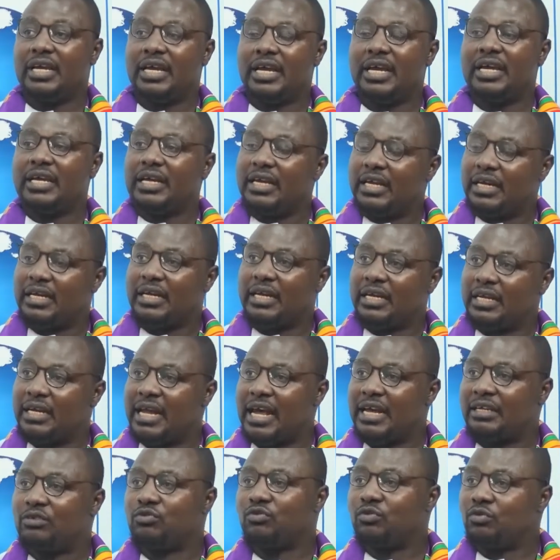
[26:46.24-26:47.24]
And
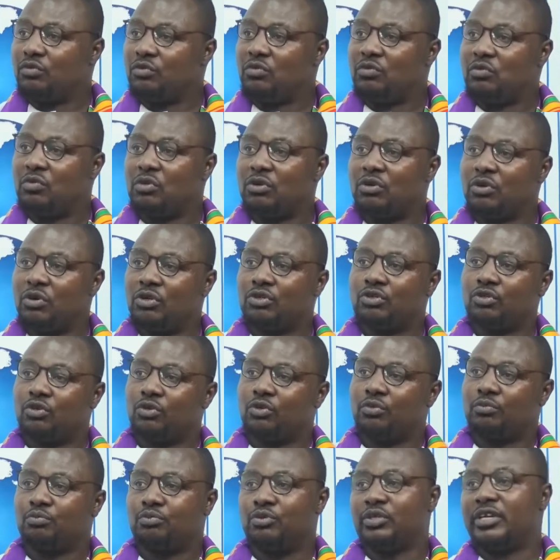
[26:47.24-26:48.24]
that would also
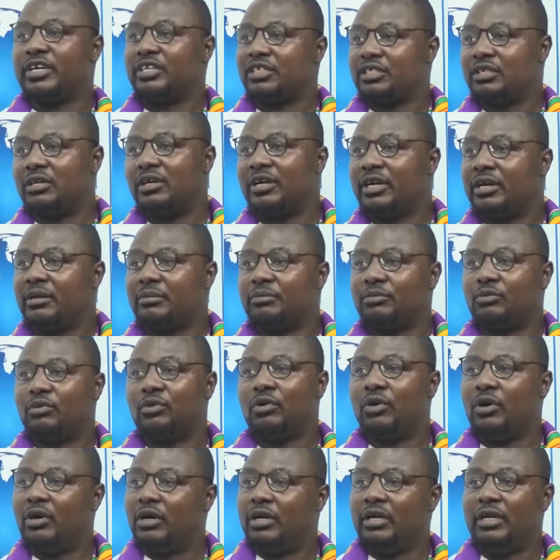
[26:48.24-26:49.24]
put us
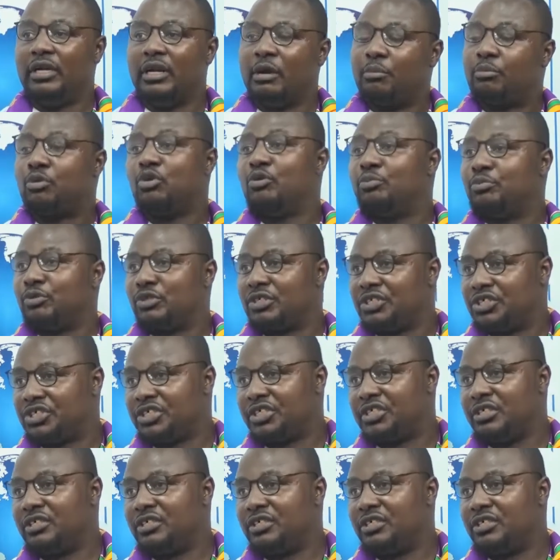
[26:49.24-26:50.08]
in a pole position.